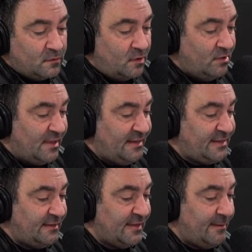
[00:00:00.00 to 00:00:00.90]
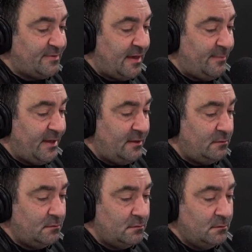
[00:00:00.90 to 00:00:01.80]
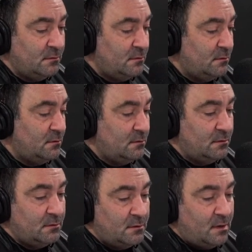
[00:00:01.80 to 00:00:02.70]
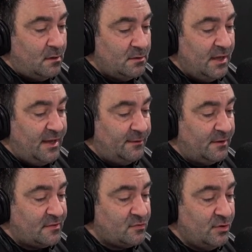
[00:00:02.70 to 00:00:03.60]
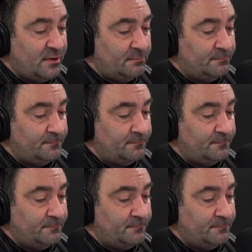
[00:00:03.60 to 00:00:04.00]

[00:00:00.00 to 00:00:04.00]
So you like that laptop, huh? Okay, that's good.